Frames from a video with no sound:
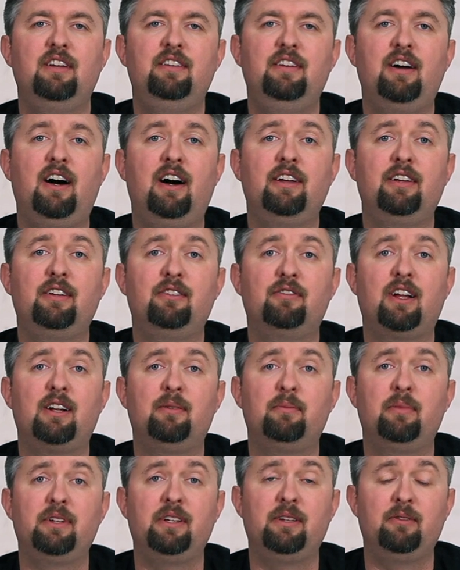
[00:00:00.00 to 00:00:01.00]
not
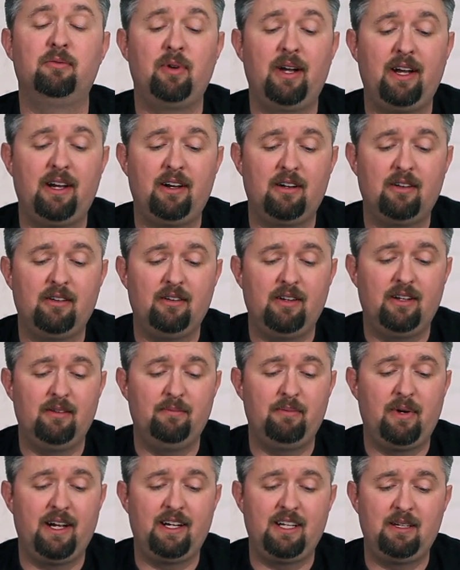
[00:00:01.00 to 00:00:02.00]
incredibly rare
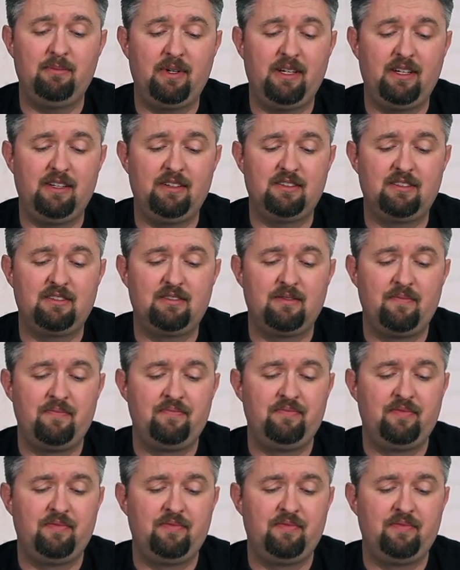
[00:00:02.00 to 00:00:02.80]
by any means.